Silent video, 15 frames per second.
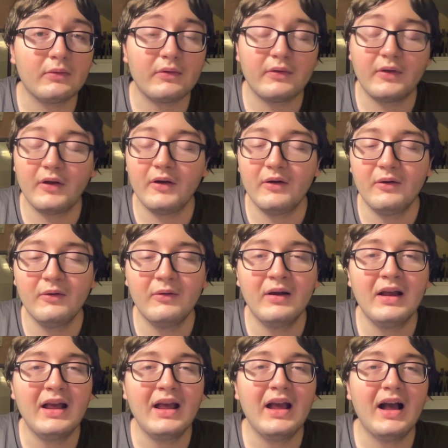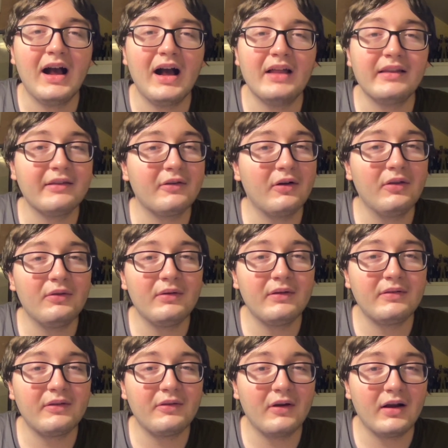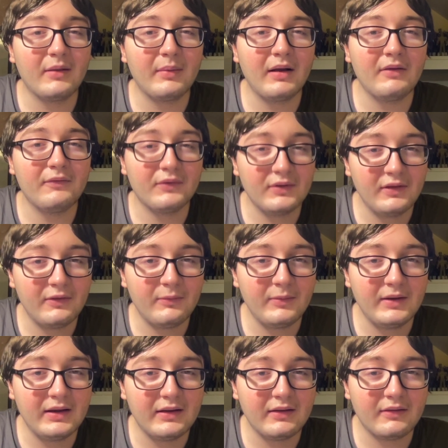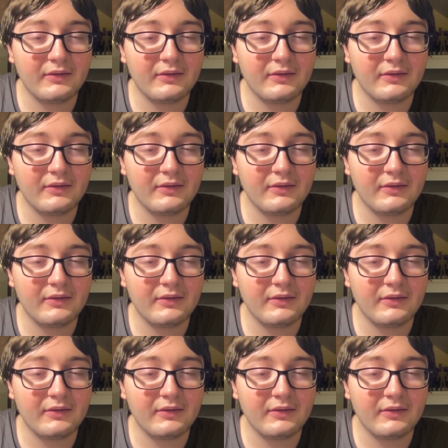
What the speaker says: So that's all there is to talk about for this week.